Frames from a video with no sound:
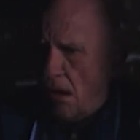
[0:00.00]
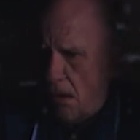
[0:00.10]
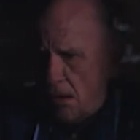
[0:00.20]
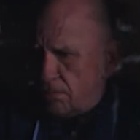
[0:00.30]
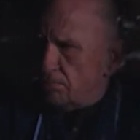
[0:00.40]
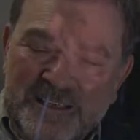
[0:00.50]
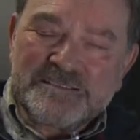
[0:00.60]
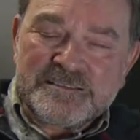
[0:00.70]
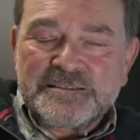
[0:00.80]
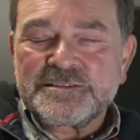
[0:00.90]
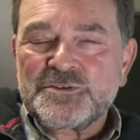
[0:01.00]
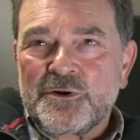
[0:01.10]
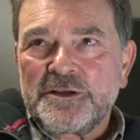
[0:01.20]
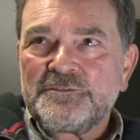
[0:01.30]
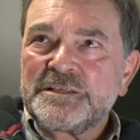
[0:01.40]
Mr. Kates. It's a
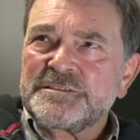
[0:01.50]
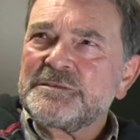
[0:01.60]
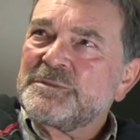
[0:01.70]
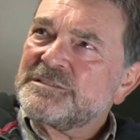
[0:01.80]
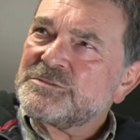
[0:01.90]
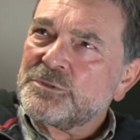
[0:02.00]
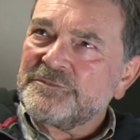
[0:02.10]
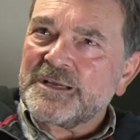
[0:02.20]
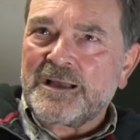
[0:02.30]
story of, it's sort of a